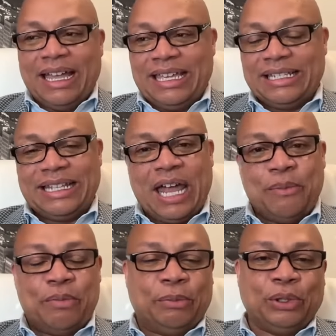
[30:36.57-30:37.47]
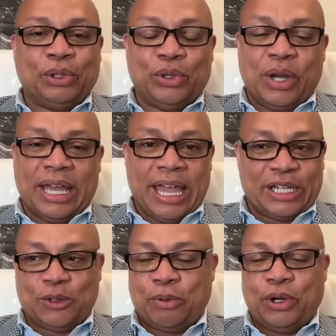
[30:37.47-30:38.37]
He is not a biblical
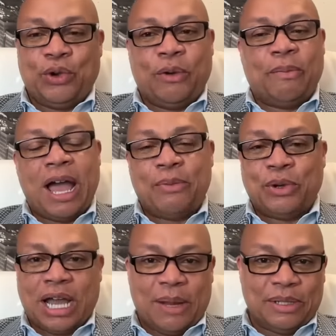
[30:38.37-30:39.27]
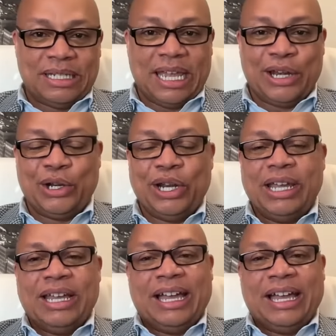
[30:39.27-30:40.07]
expert or Bible commentator.